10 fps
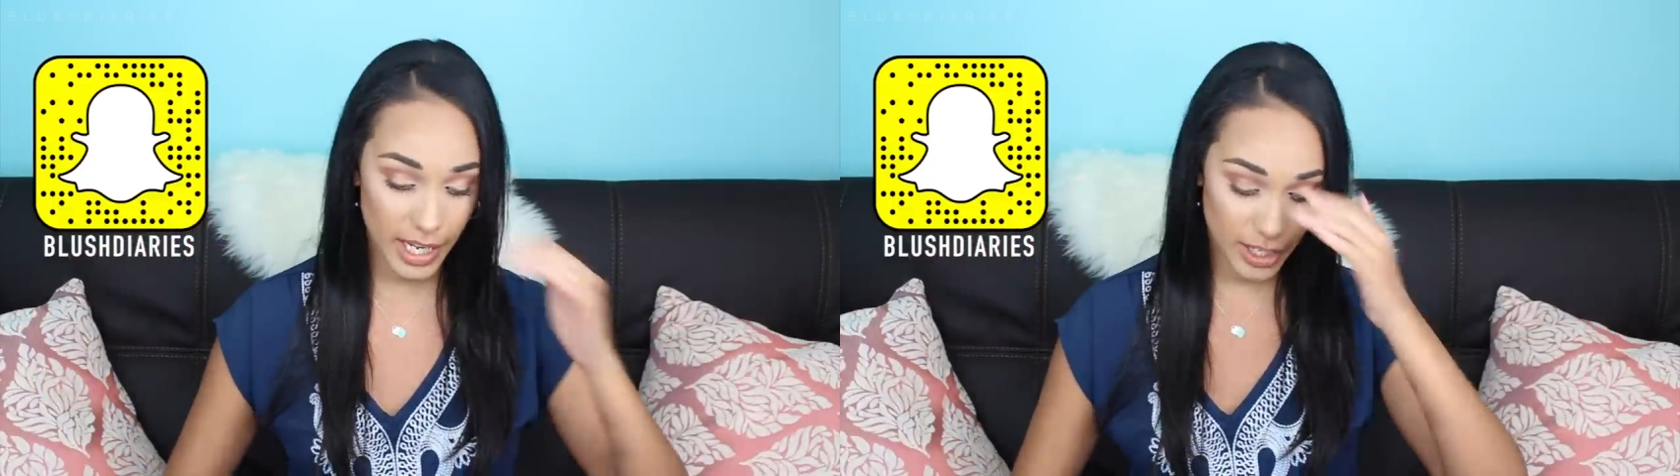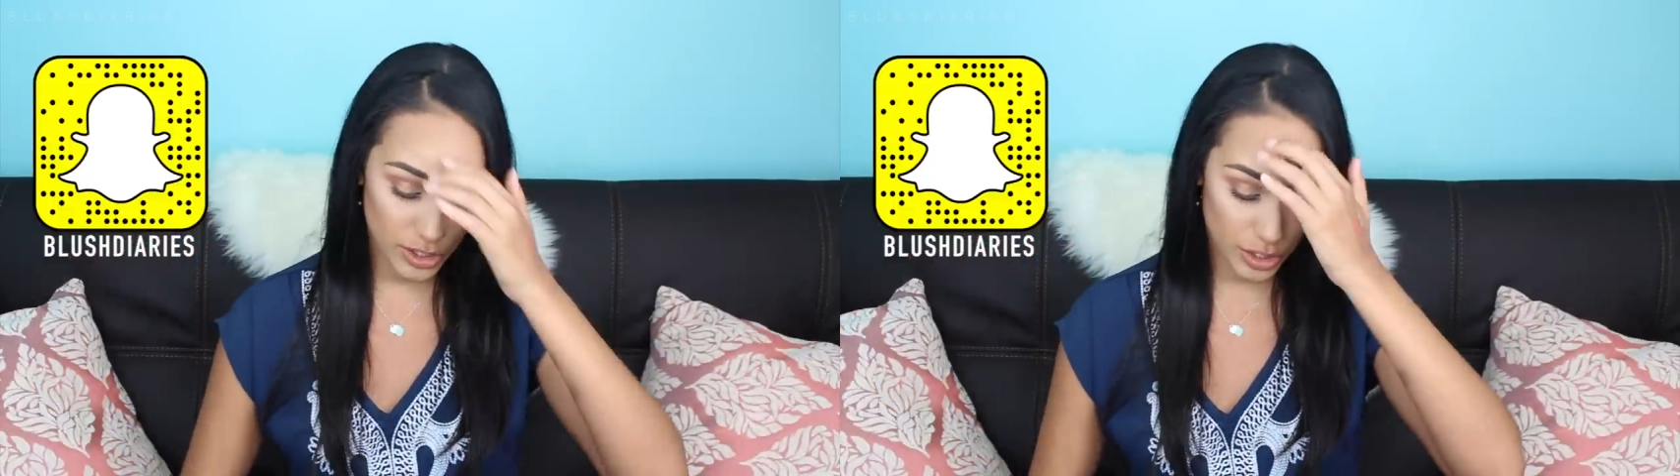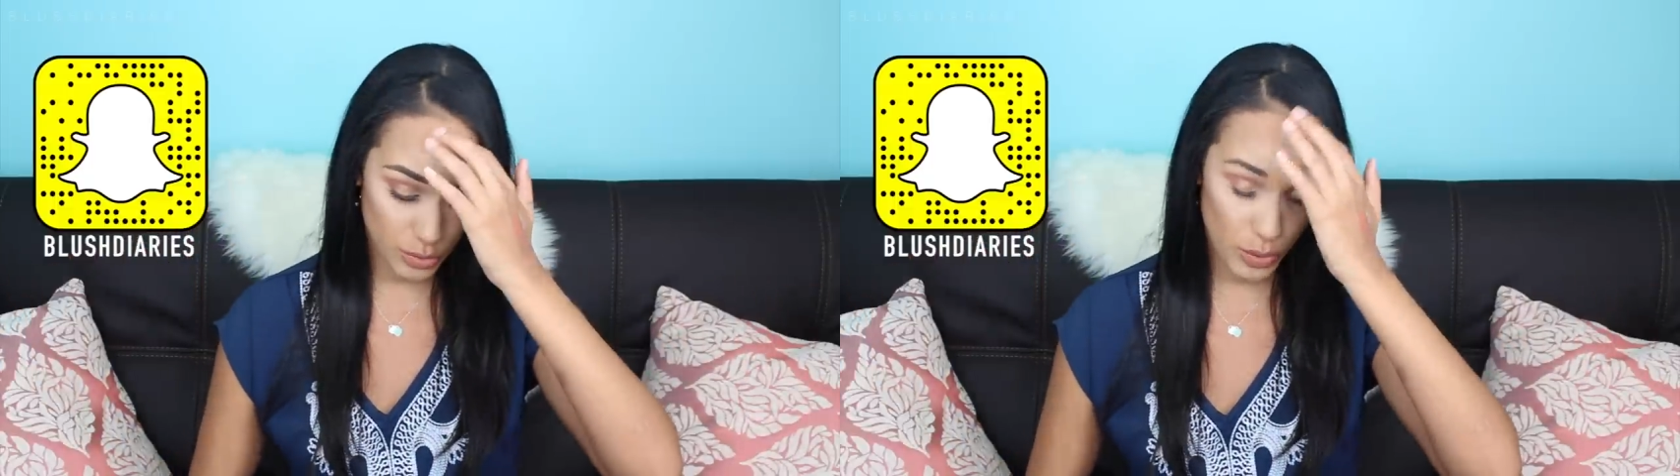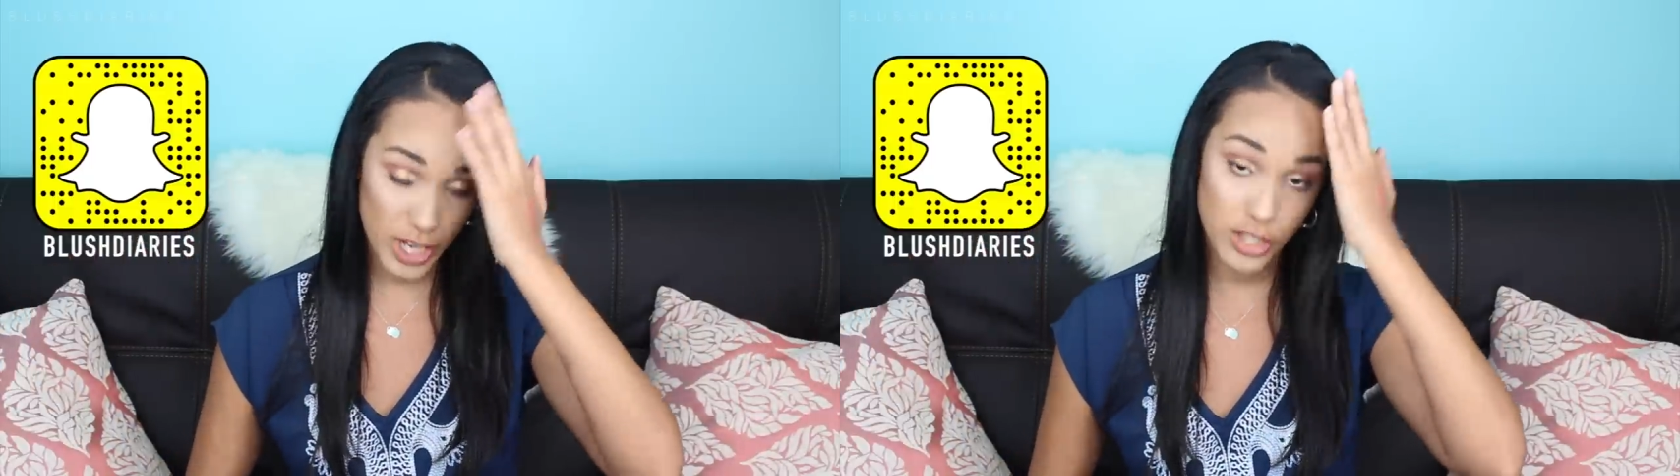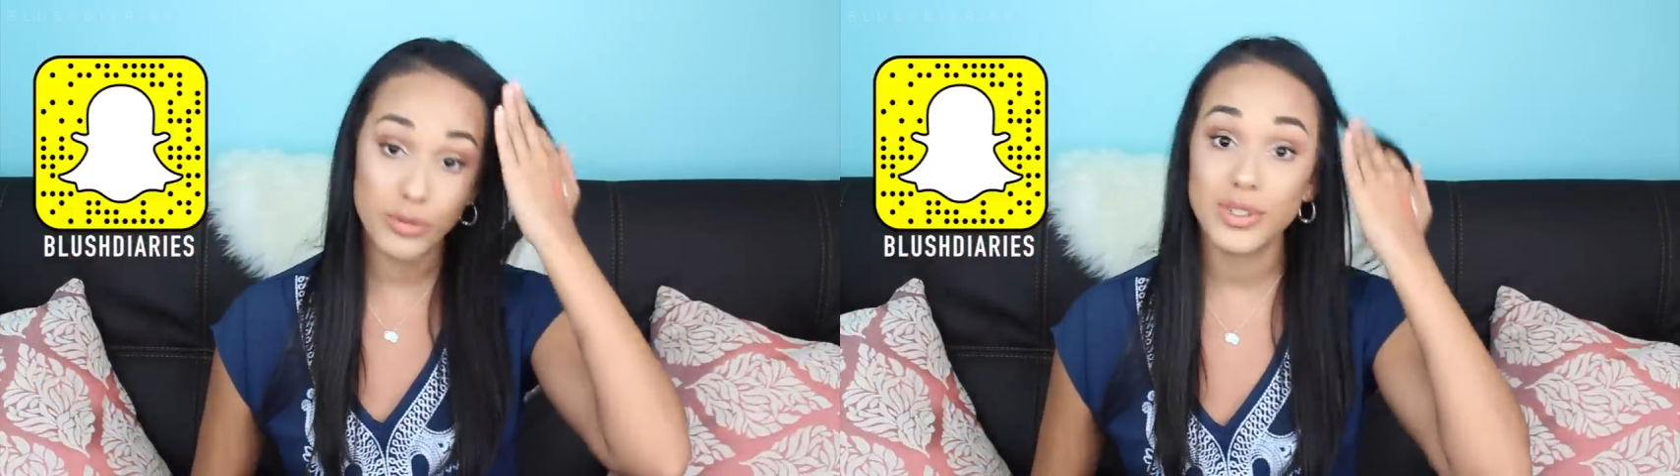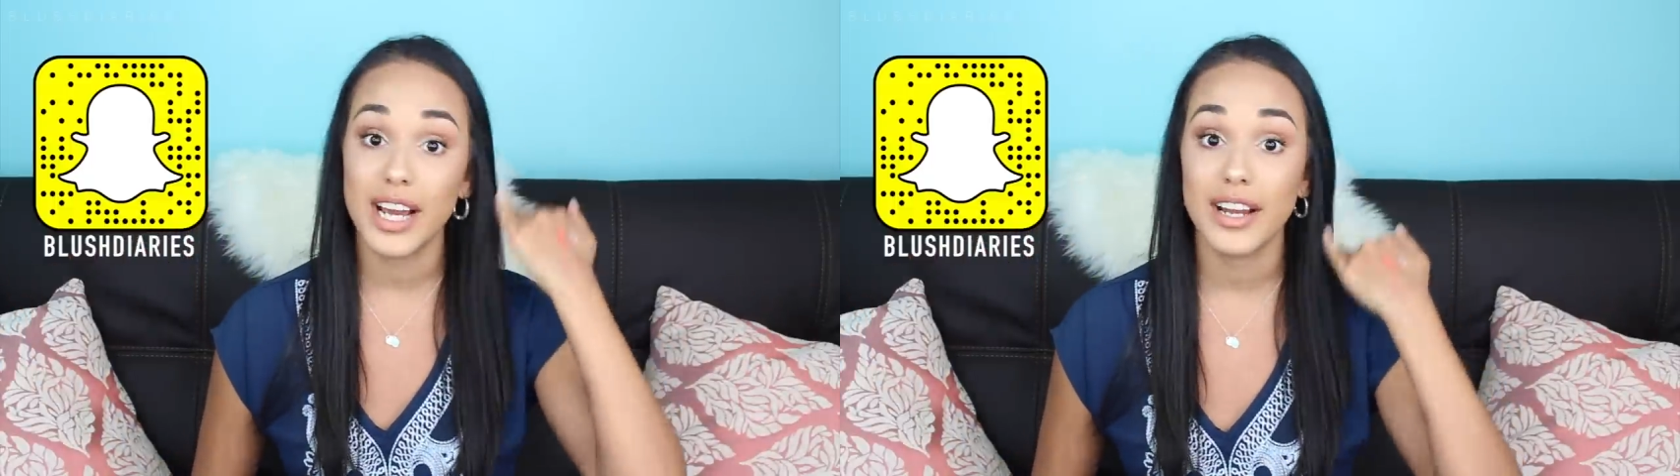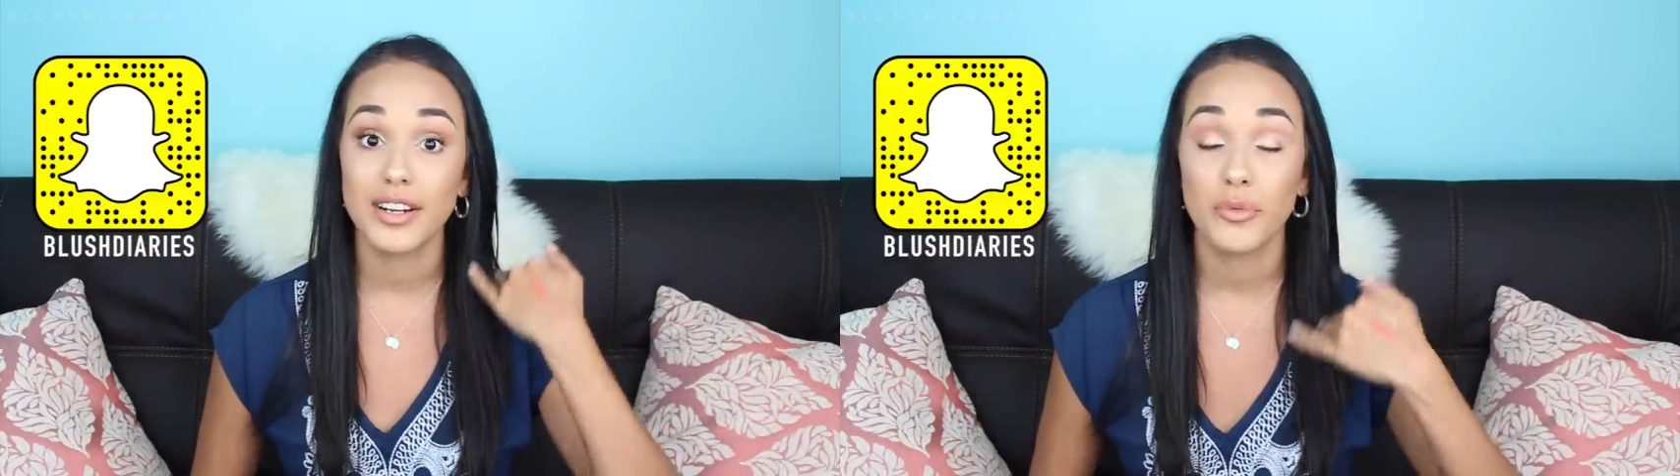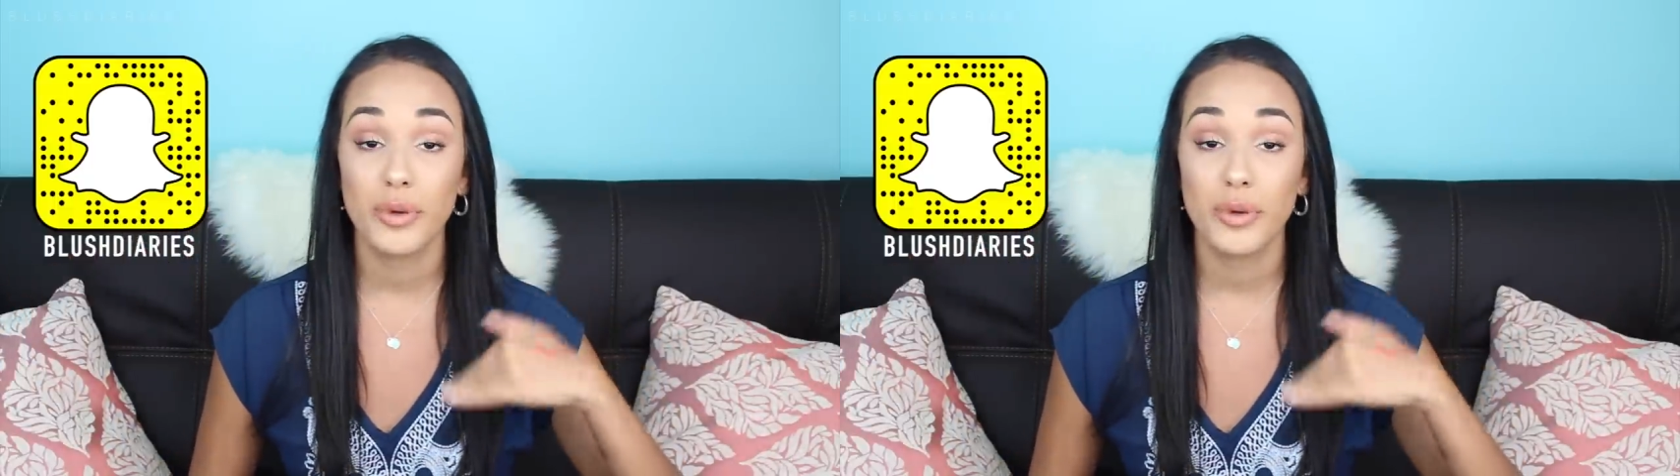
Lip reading: it is just way too dead.